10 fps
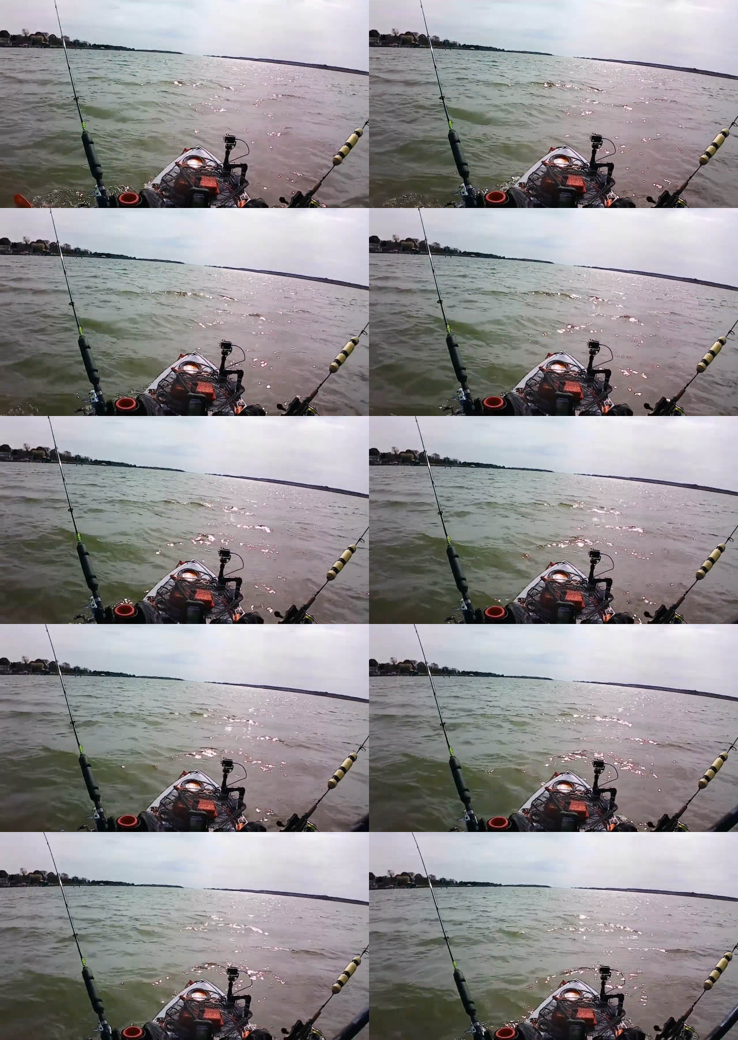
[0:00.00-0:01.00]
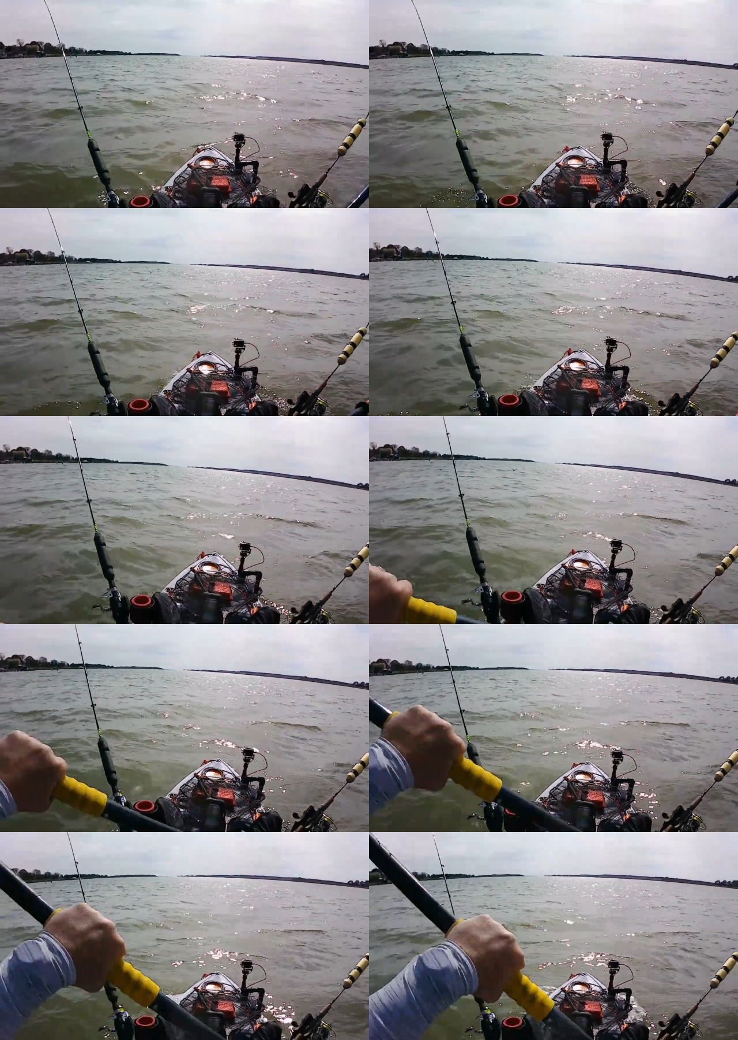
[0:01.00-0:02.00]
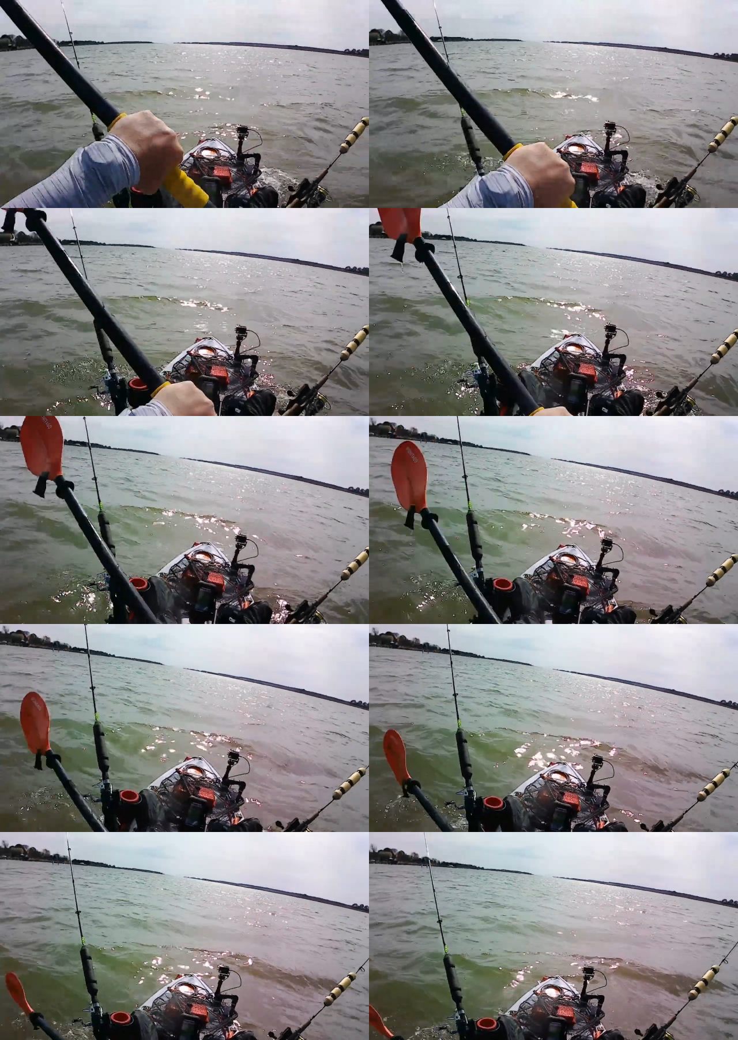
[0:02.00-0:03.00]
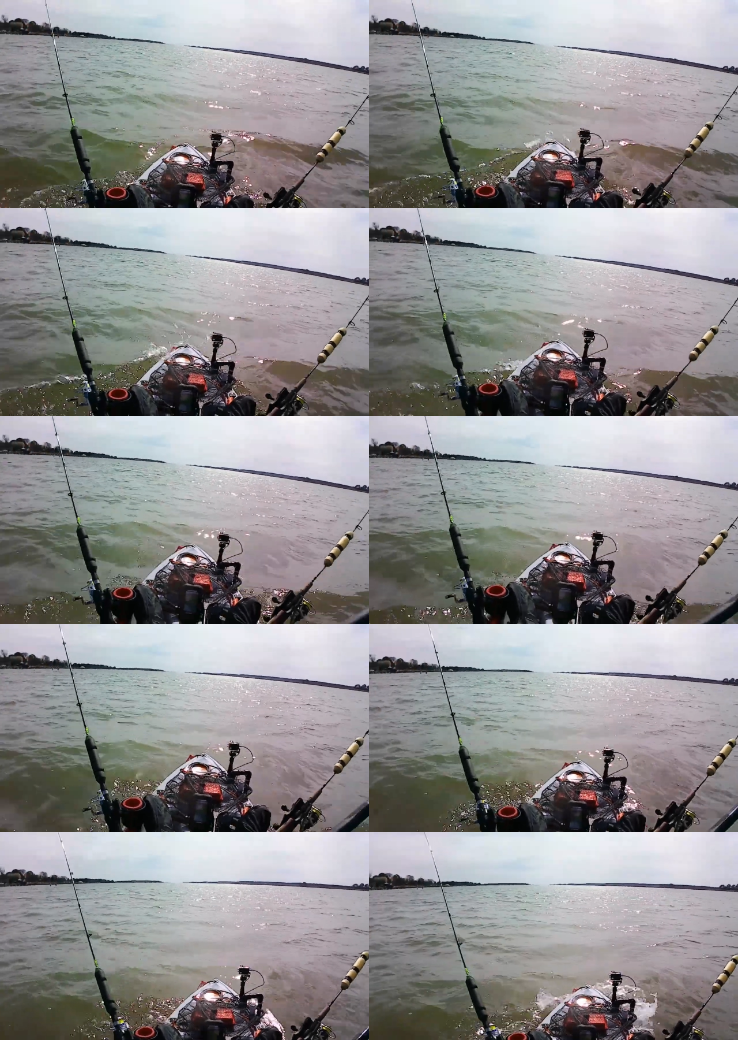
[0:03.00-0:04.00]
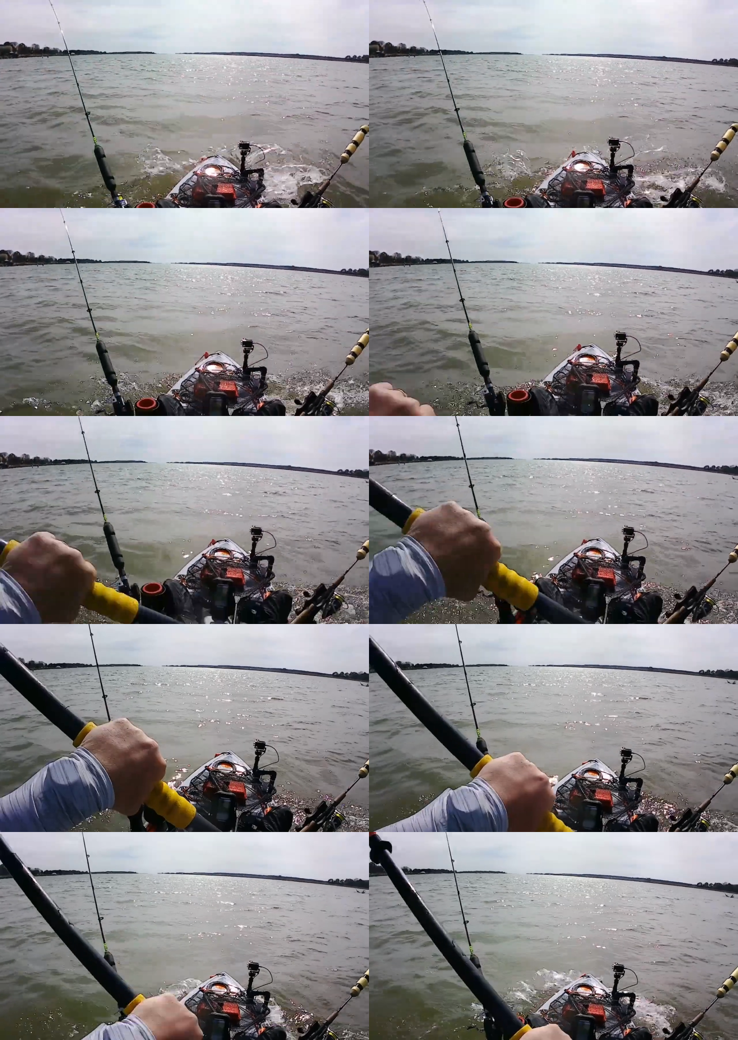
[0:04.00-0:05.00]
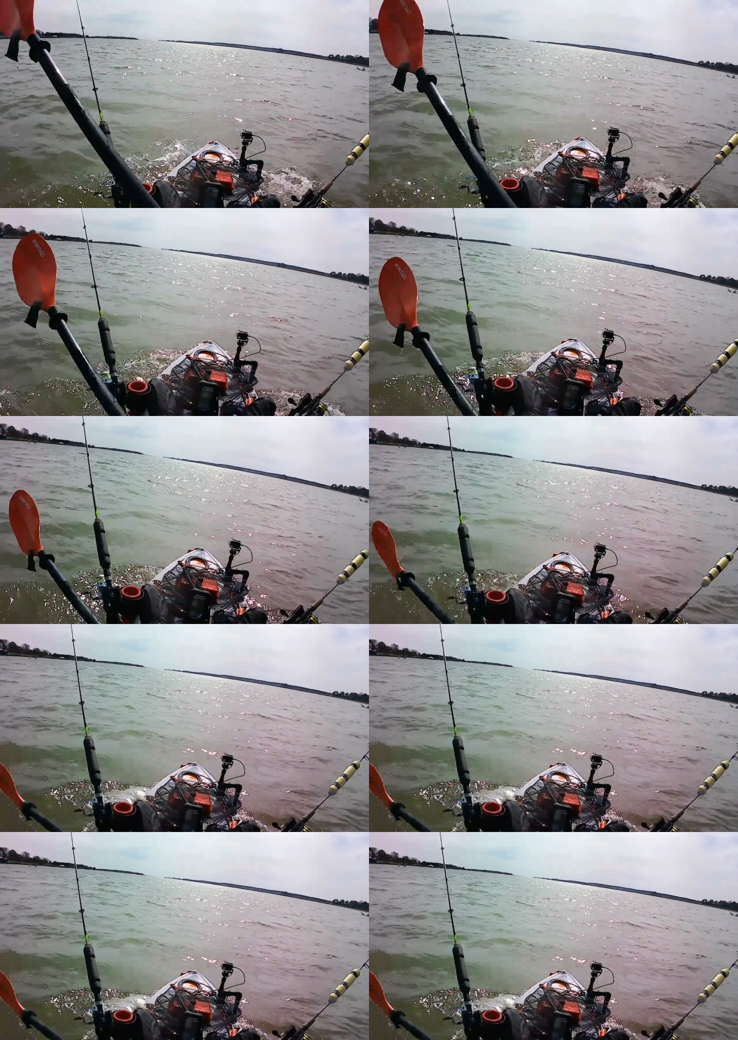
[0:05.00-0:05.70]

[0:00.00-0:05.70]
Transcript: No face is visible, so there are no lips to read.